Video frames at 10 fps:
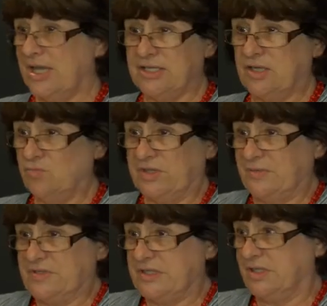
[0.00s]
I don't want
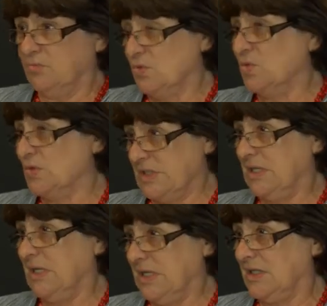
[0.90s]
them sitting bored
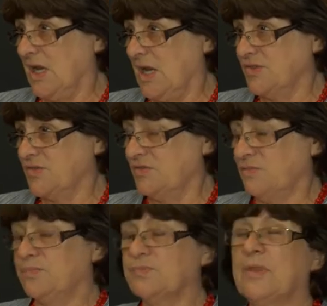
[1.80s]
in the classroom.